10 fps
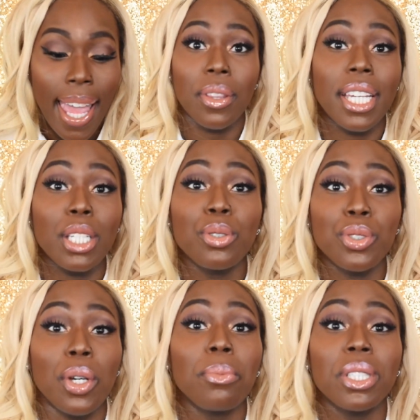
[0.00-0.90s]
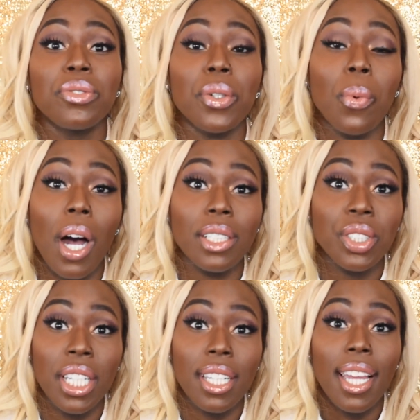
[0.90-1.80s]
Thank you so much for
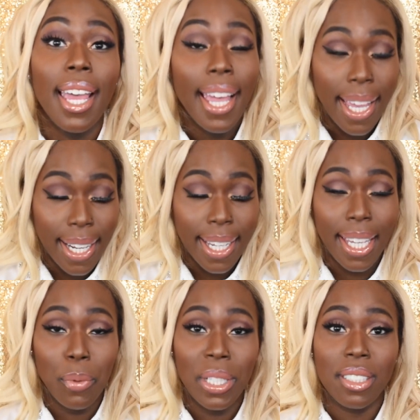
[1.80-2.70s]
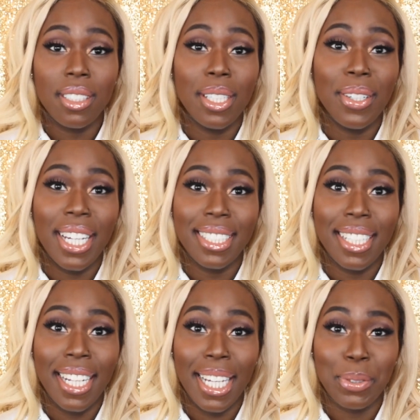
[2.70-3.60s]
watching, and I can't wait to see you guys
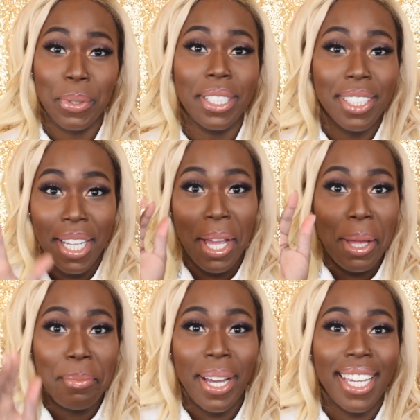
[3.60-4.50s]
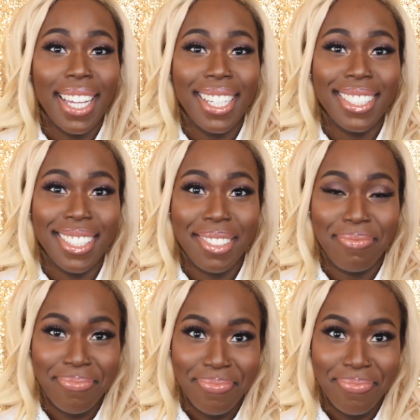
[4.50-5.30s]
in the next one. Bye guys.